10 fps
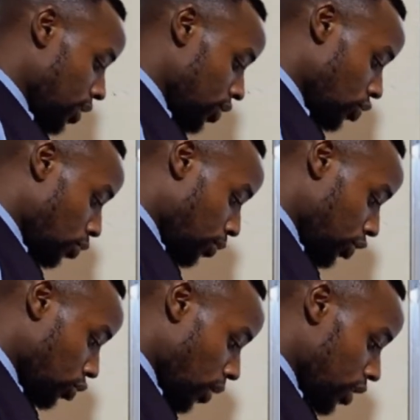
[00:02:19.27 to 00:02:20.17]
This is
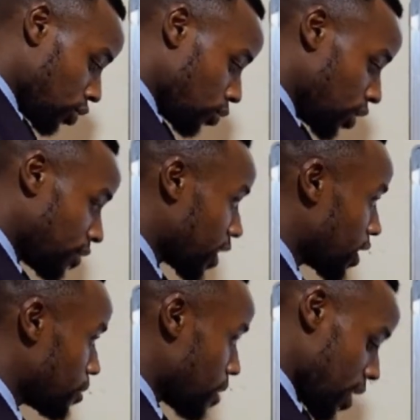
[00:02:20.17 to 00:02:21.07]
0.12
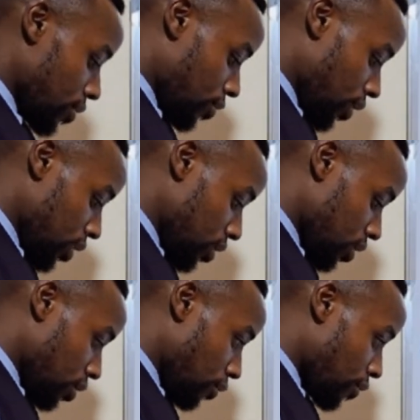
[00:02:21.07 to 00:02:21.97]
divided by
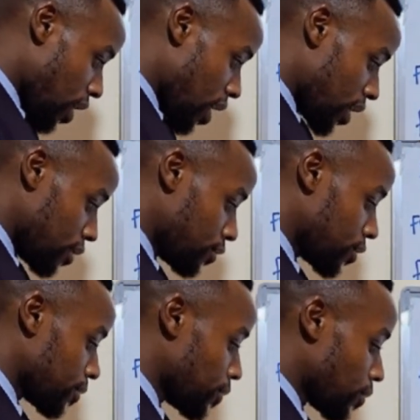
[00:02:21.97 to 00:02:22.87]
365.